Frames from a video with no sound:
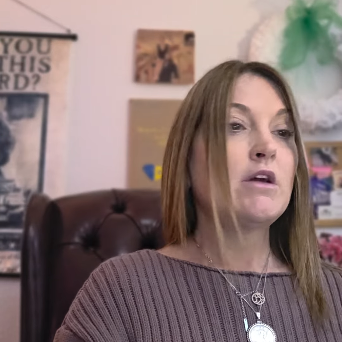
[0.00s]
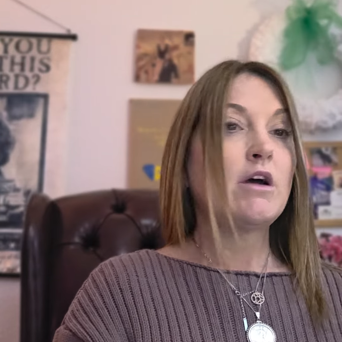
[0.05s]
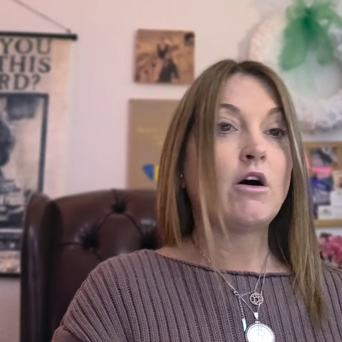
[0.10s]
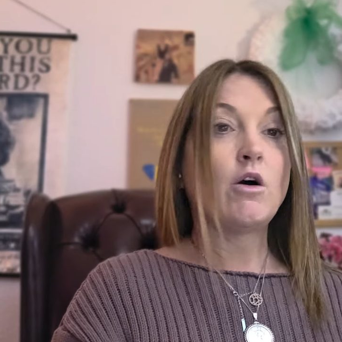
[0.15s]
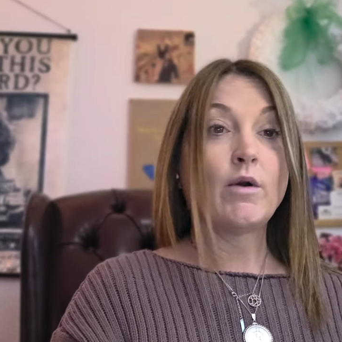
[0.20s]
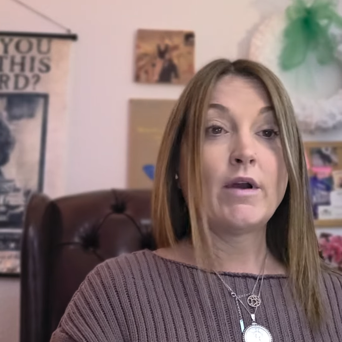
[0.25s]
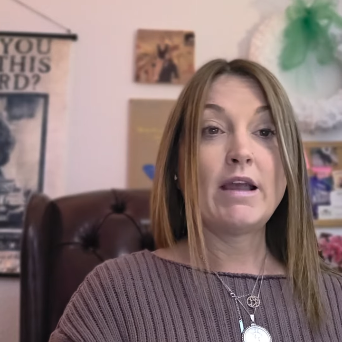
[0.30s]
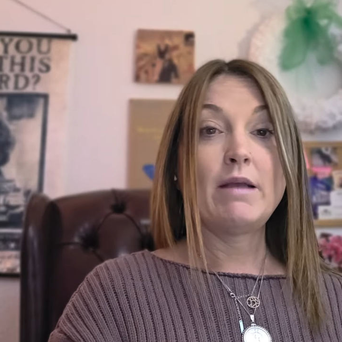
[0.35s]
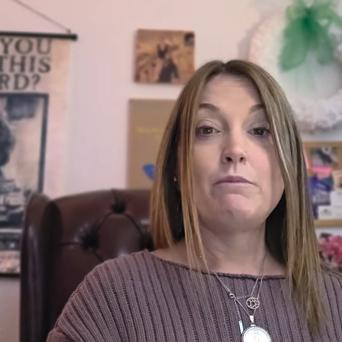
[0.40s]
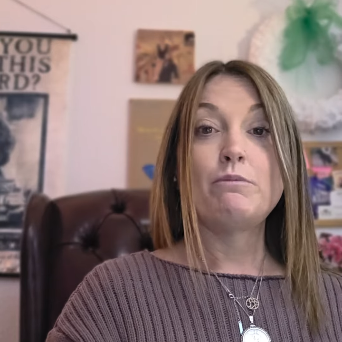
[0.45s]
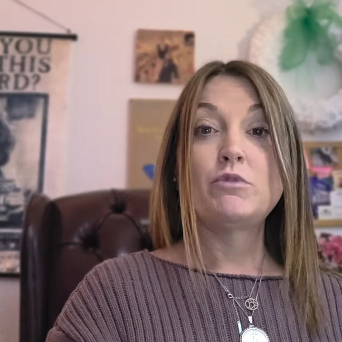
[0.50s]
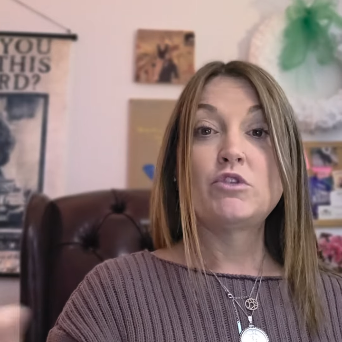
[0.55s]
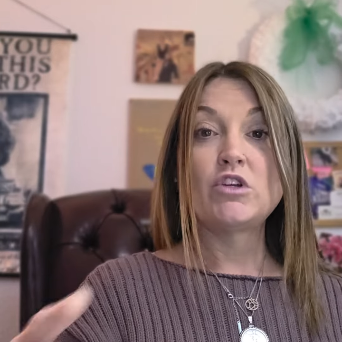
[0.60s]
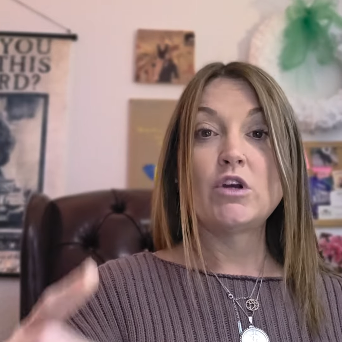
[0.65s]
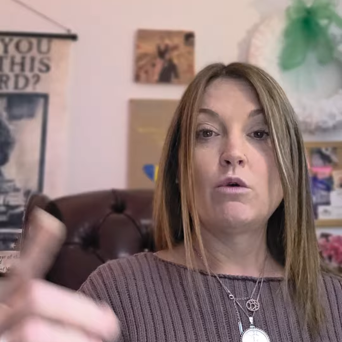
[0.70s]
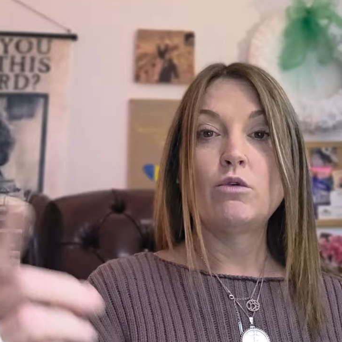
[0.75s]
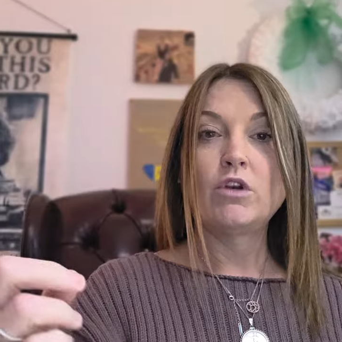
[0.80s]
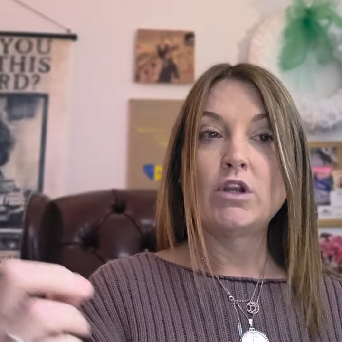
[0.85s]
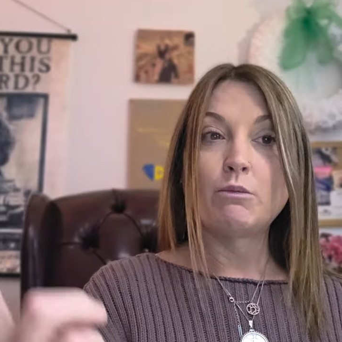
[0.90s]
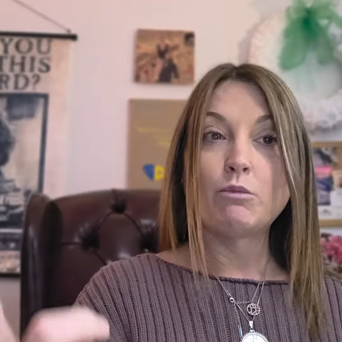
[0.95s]
Okay,
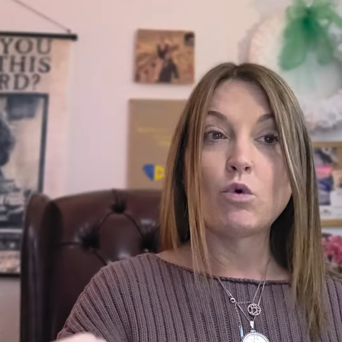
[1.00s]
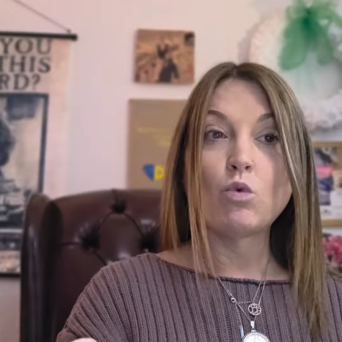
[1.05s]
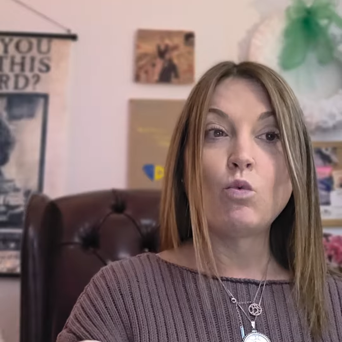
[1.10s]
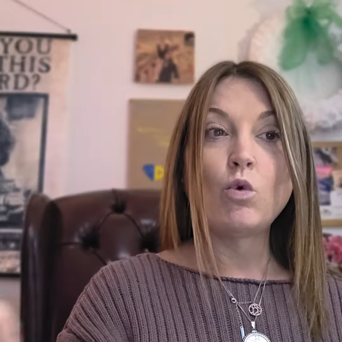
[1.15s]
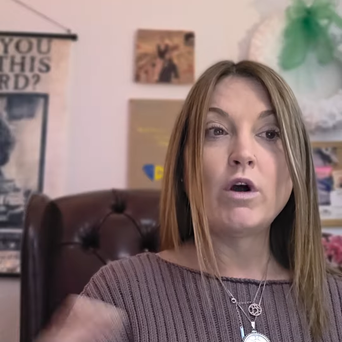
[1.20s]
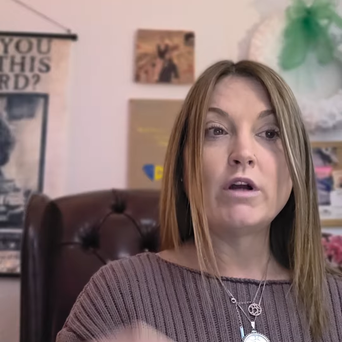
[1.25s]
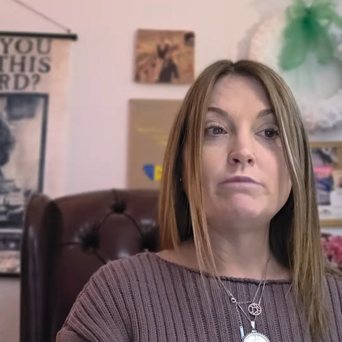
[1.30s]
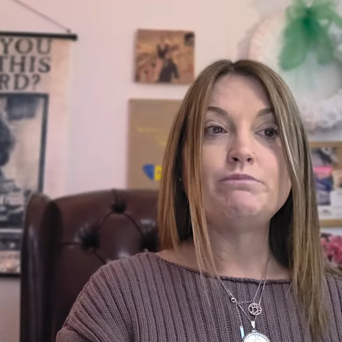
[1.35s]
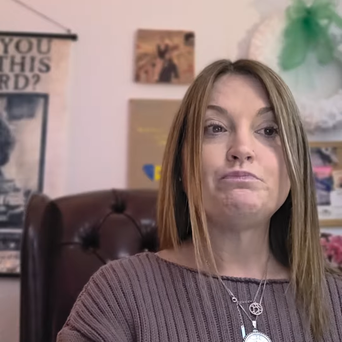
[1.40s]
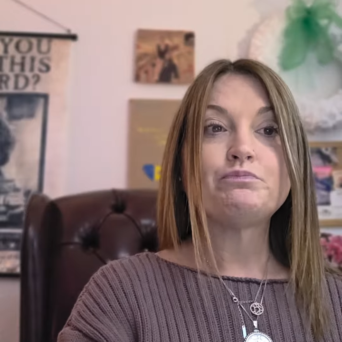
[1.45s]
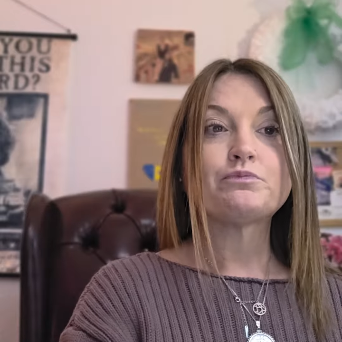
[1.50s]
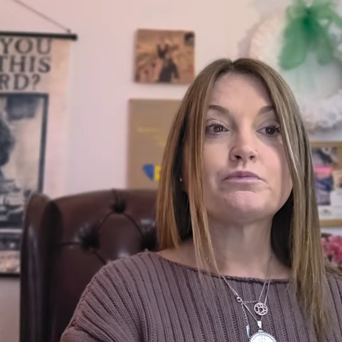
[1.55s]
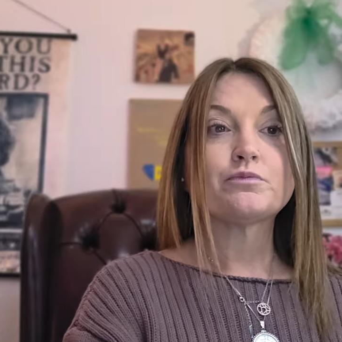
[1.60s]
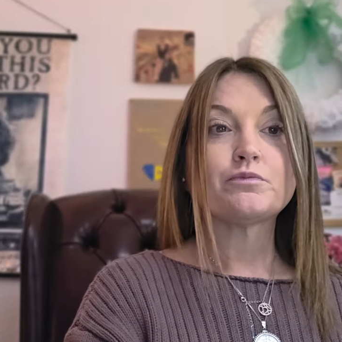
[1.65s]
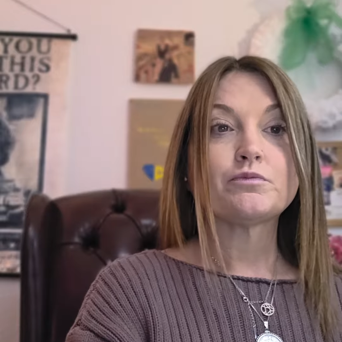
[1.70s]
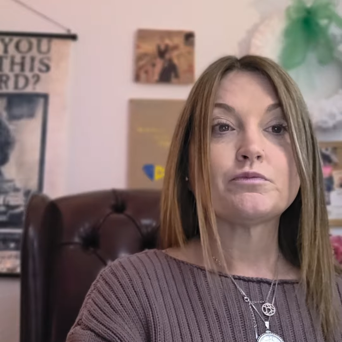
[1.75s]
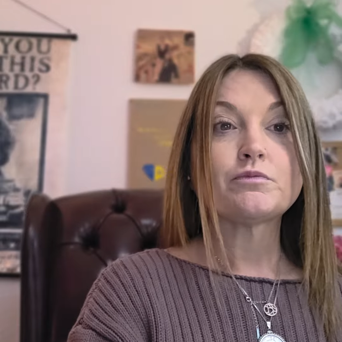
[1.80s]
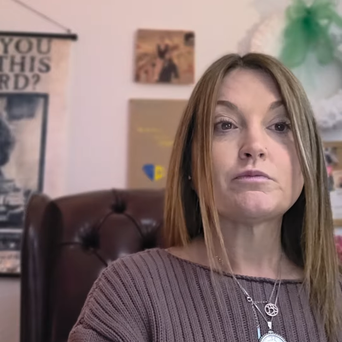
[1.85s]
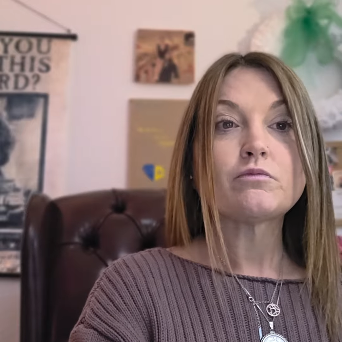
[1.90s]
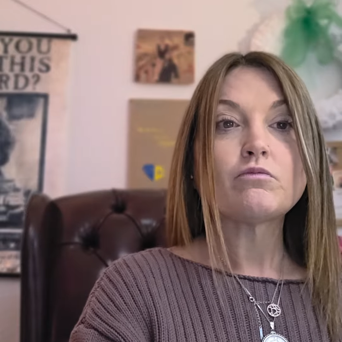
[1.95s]
so number 1,
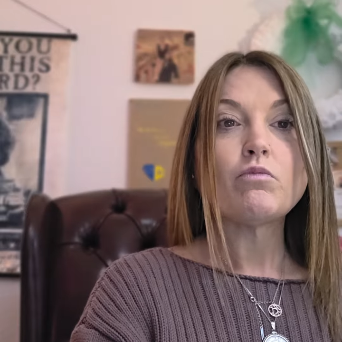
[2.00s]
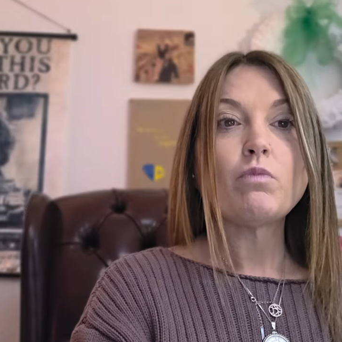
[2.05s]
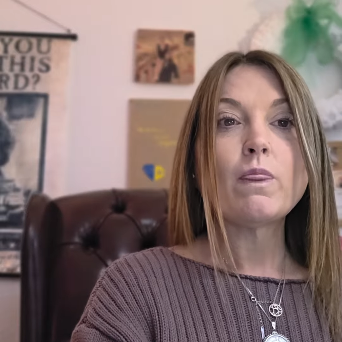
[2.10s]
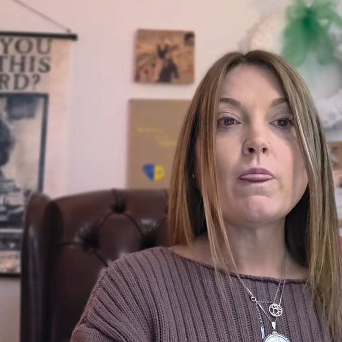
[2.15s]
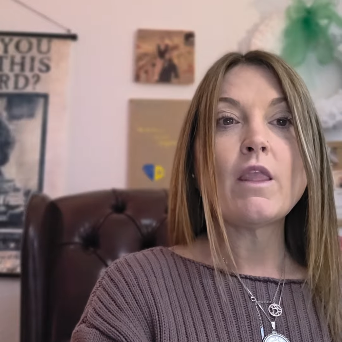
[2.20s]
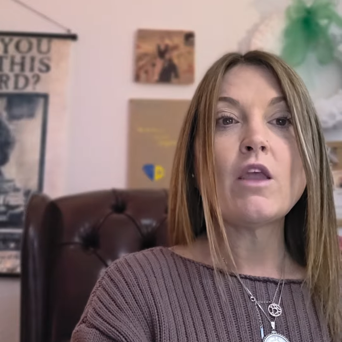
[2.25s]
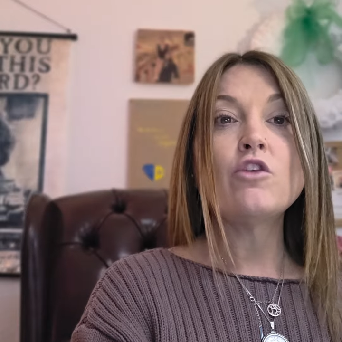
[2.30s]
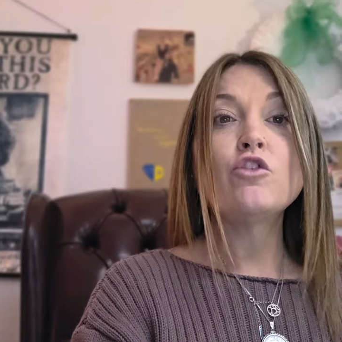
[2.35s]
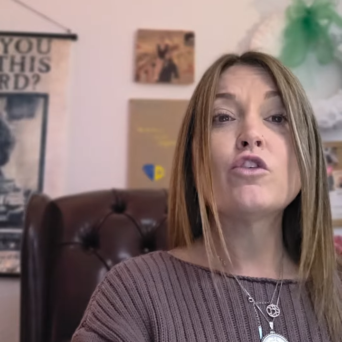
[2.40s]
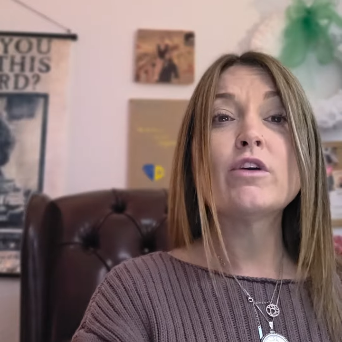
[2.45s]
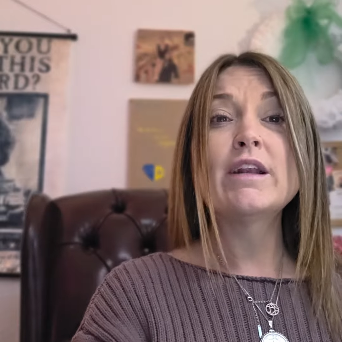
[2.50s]
you're